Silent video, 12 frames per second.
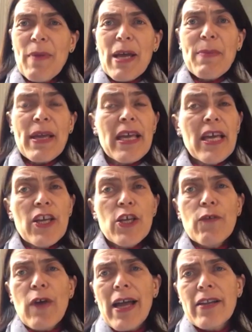maybe
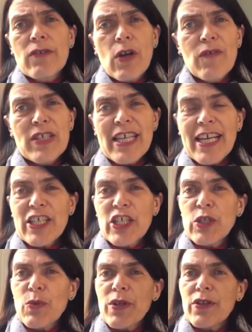you've had
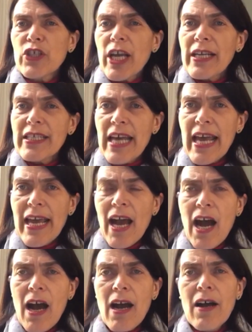conversations with Jane Day,
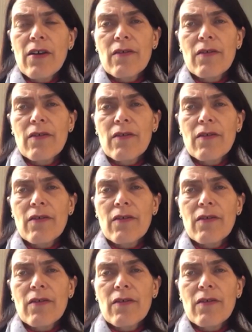our